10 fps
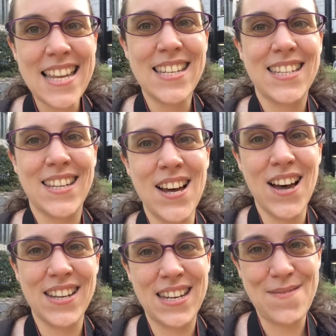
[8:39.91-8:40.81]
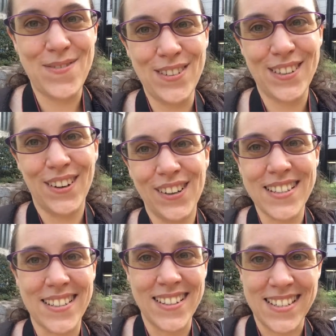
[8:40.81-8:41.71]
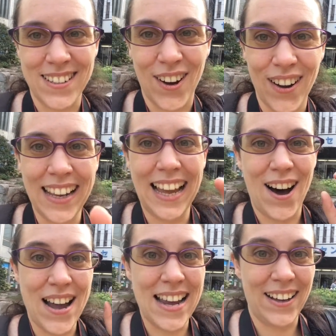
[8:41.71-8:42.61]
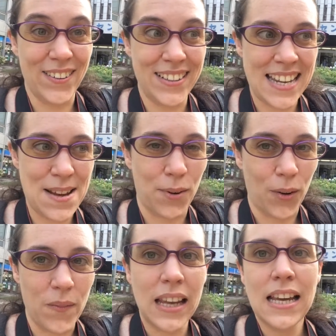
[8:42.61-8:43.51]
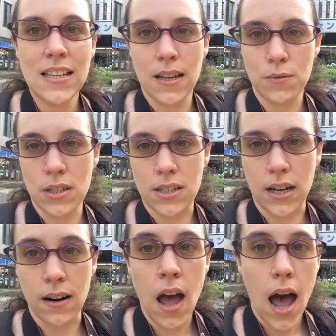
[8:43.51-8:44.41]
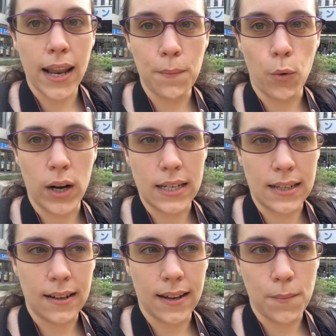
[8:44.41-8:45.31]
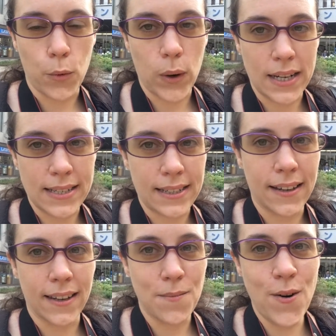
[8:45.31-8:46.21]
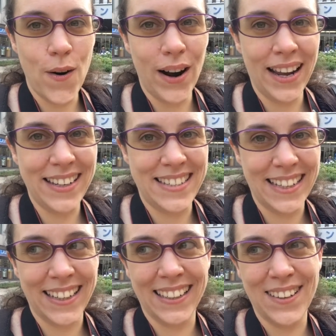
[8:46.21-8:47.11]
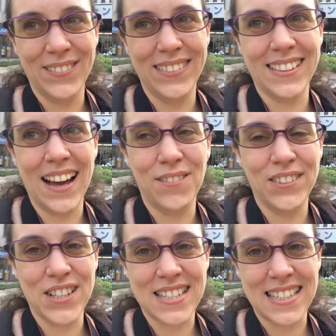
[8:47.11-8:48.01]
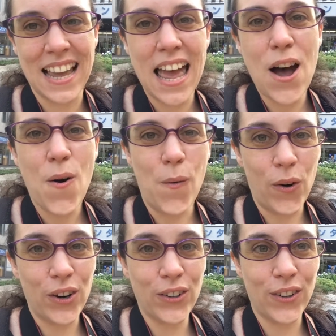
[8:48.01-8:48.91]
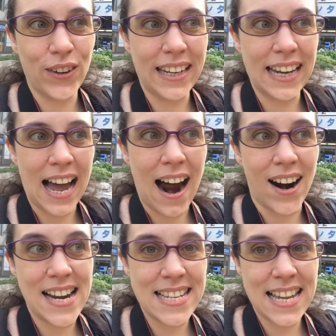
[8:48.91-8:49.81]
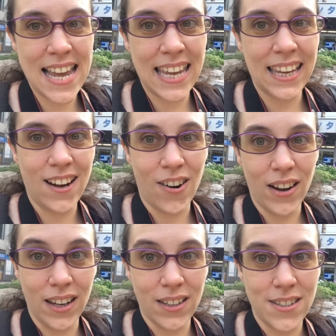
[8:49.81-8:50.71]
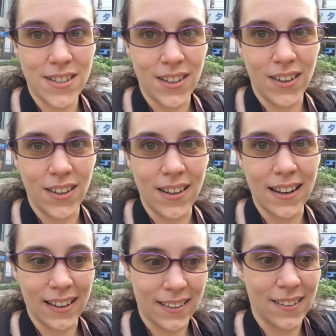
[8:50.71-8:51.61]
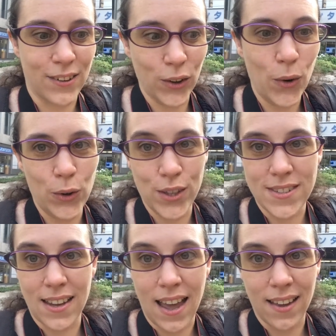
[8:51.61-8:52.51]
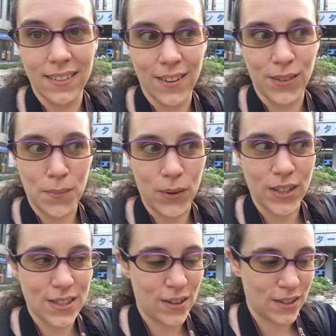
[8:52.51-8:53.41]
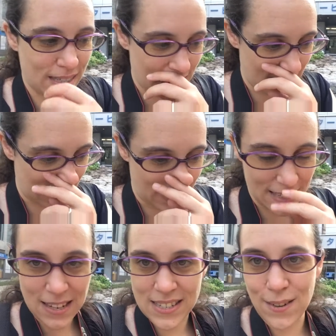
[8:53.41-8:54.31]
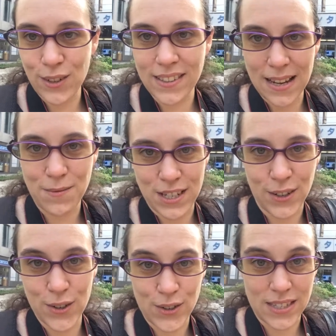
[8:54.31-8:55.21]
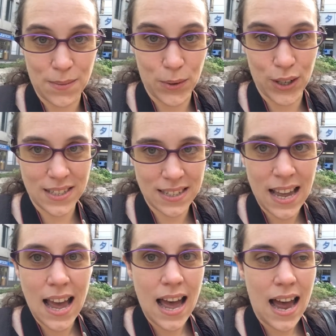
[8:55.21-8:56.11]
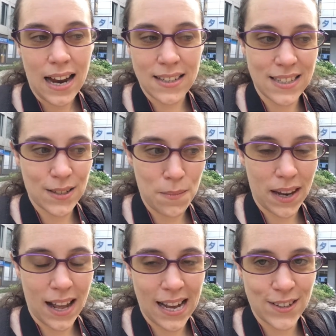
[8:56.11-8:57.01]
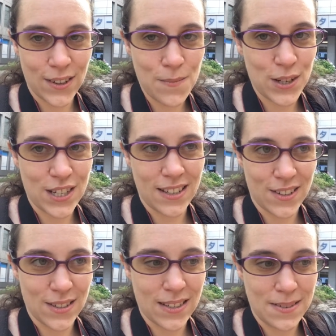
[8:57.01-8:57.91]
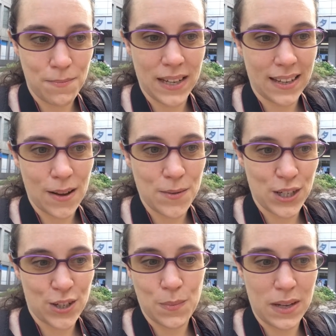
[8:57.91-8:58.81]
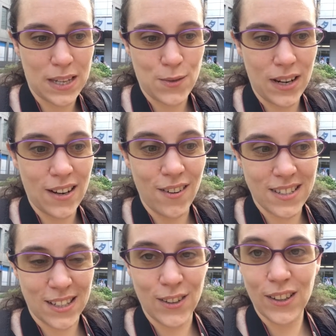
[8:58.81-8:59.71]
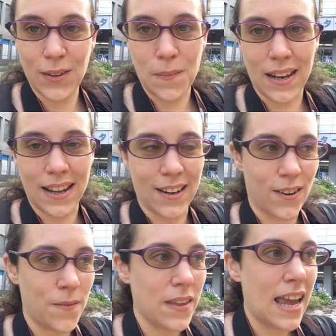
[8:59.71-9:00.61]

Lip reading: So she put the other doll on the table. So I'm just there, and I'm waiting, and I'm waiting, and I'm waiting, and I'm just wondering, are they going to like go to the end of the box? And then like several times she goes to that box, I see the Mad Hatter, but she doesn't pick it up. She just picks 3 dolls and not the Mad Hatter.